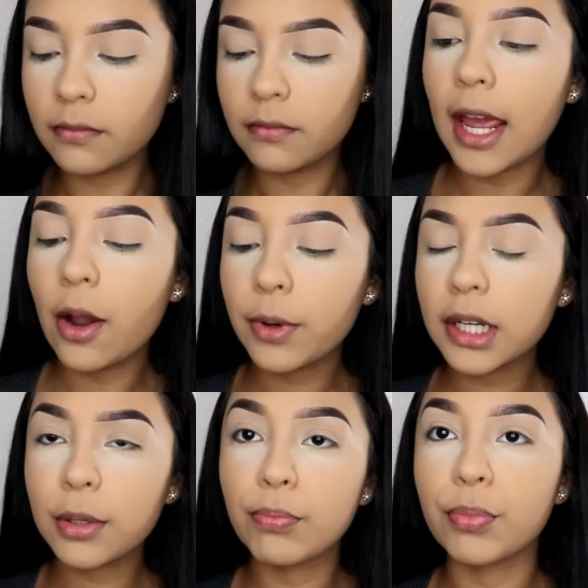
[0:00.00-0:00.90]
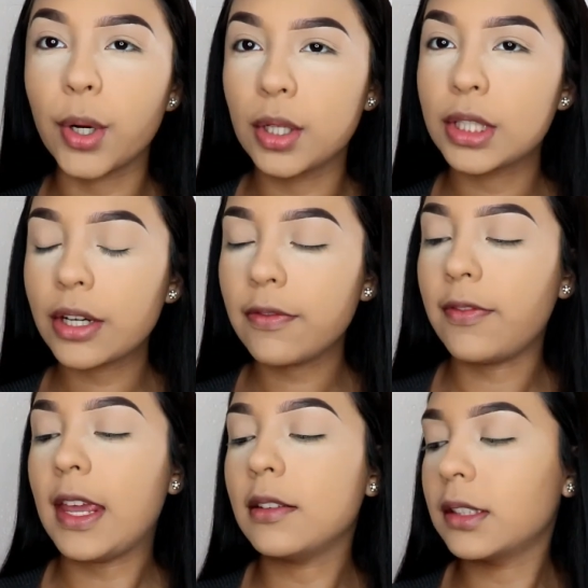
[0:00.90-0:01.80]
And now we're gonna bronze our
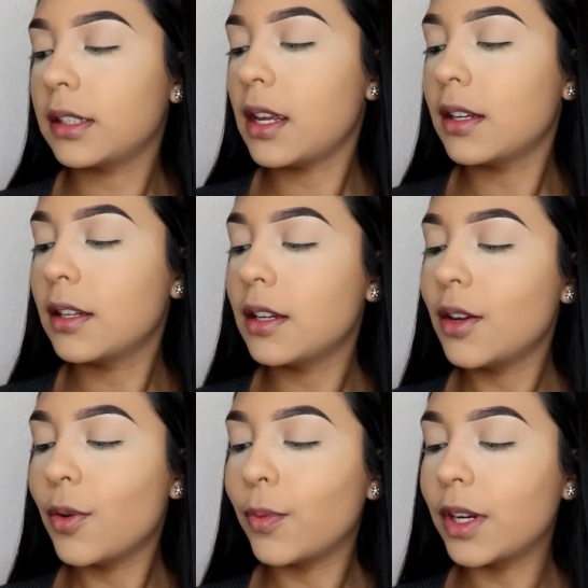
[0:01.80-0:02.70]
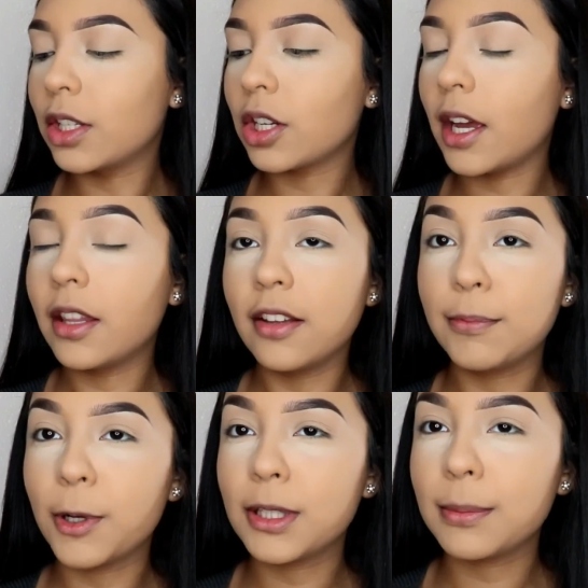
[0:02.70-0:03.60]
face, which I
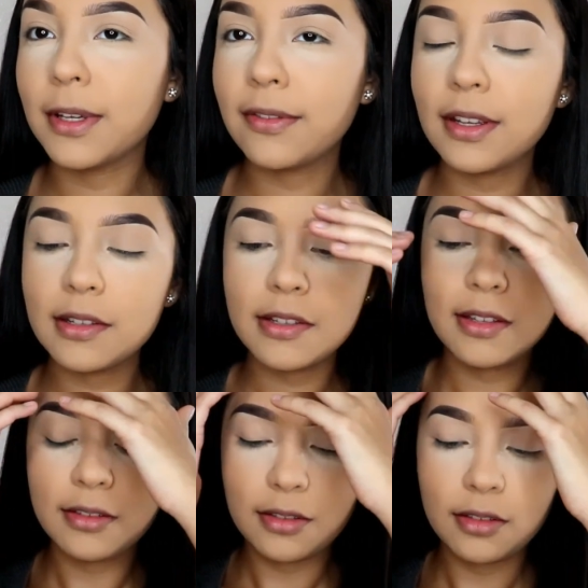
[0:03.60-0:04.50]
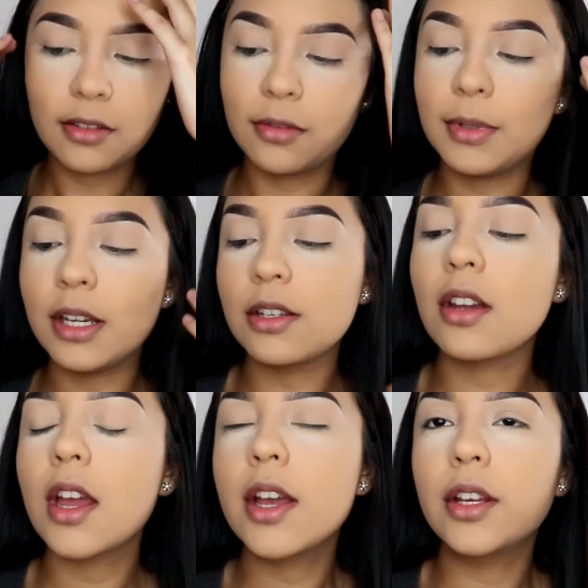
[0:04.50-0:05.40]
love bronzing my face so much.